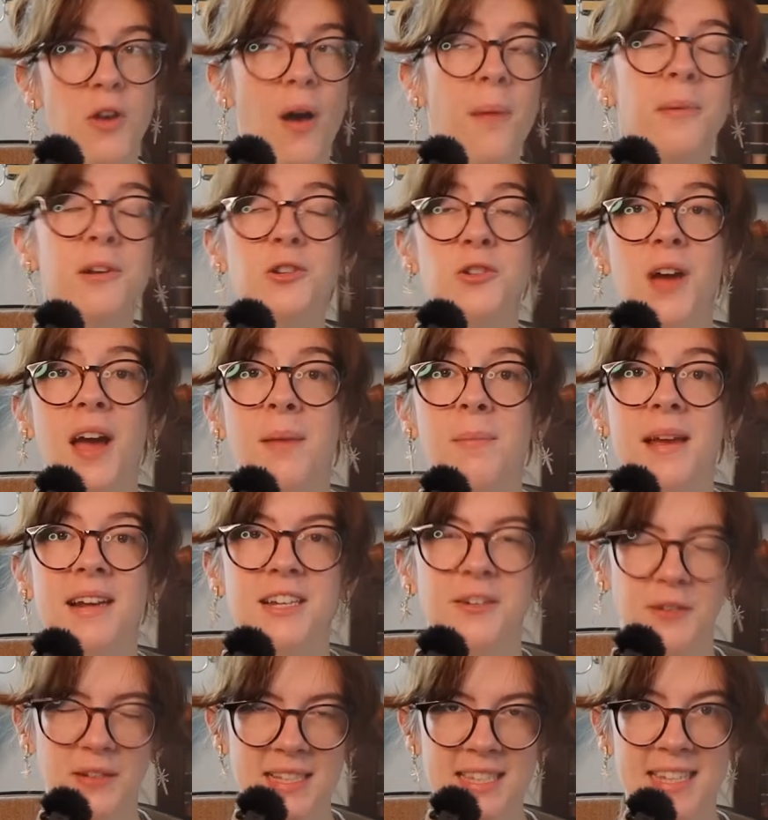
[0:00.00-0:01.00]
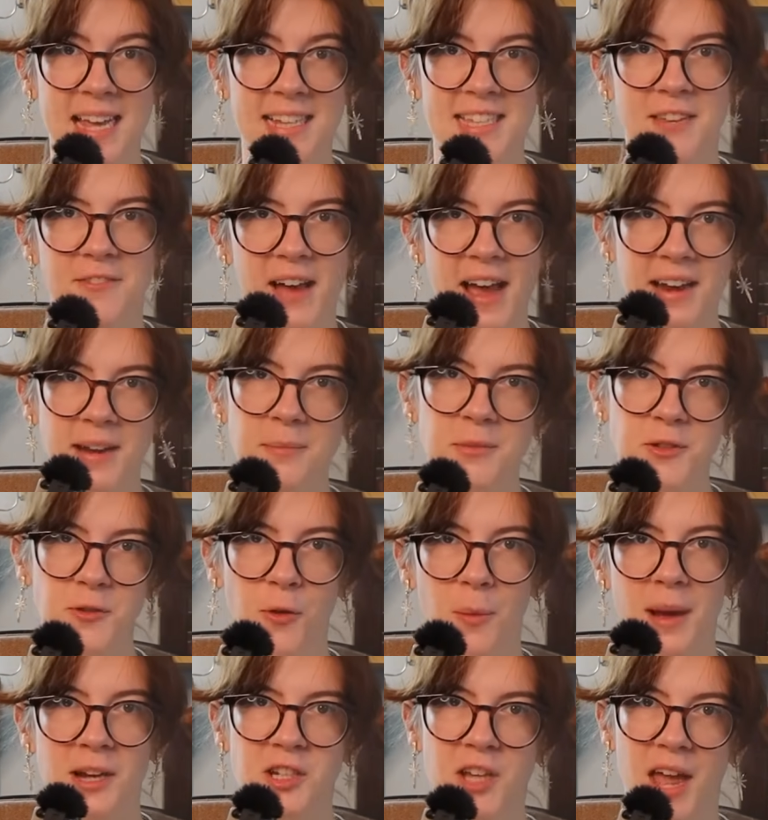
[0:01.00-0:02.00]
So I'm going to try and make different sets of items
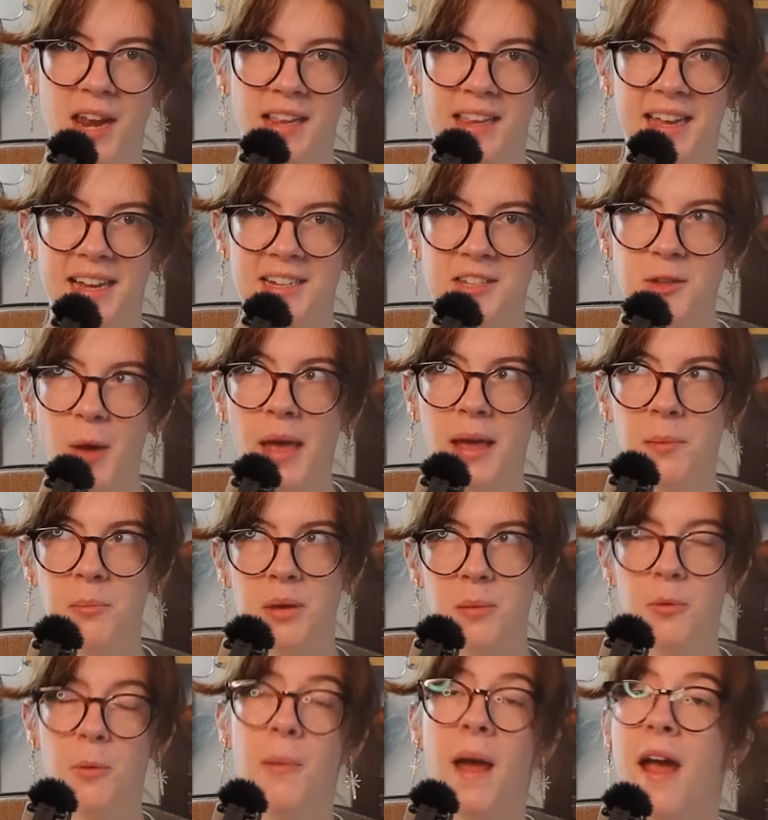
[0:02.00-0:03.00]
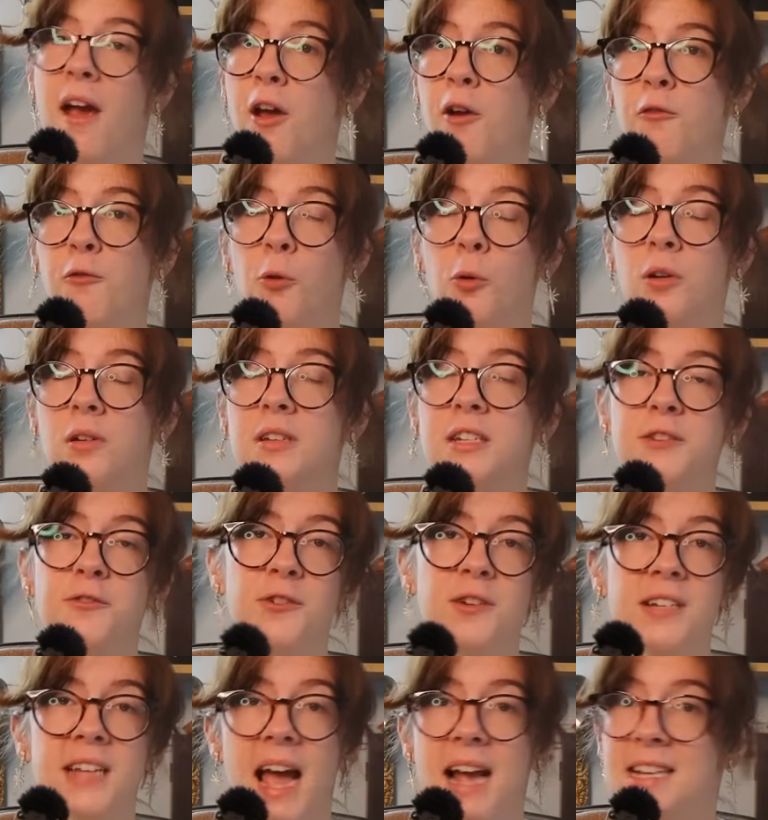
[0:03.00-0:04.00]
for my chatelaine so I can be prepared for
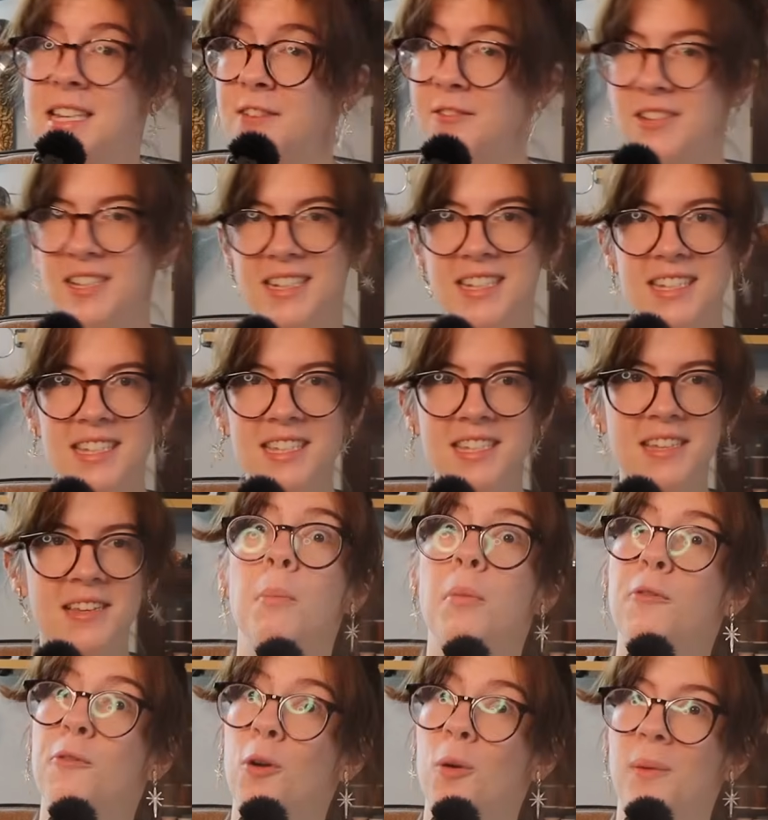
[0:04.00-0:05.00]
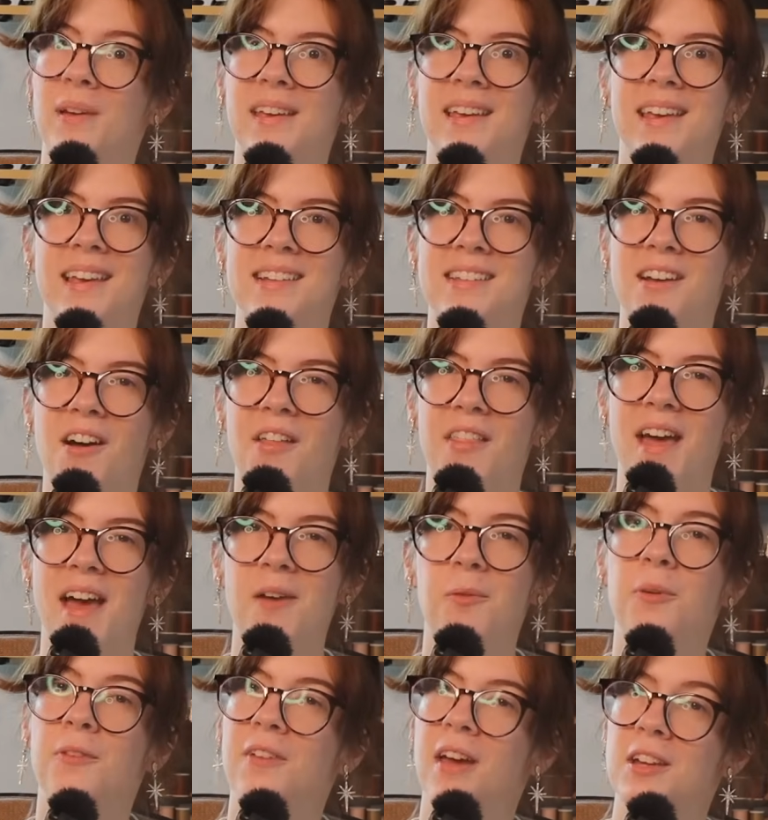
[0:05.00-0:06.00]
different activities. But before we can get to all
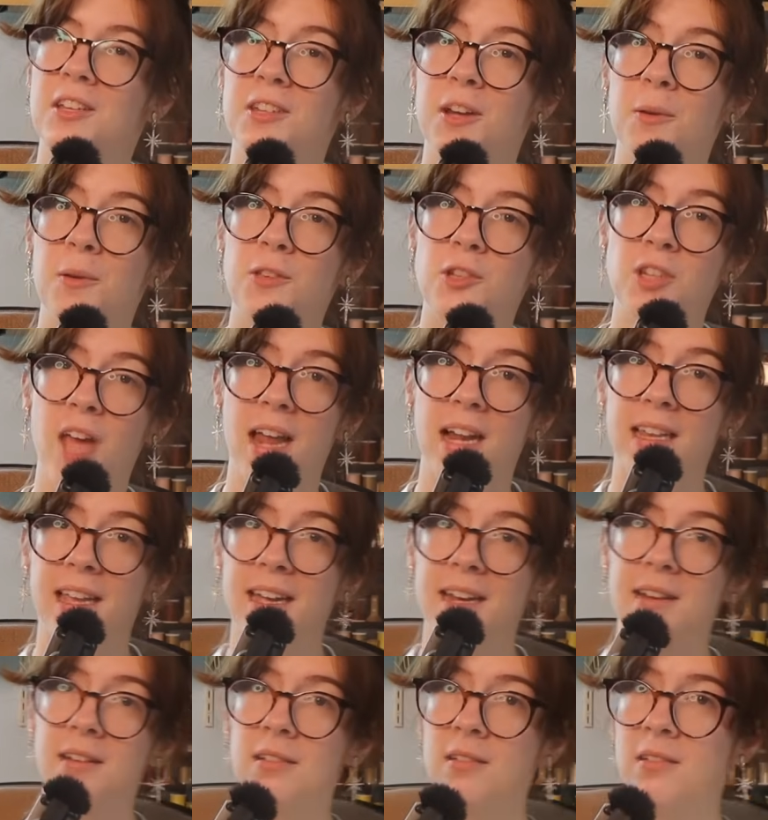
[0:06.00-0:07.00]
that, we've got to start with a chatelaine.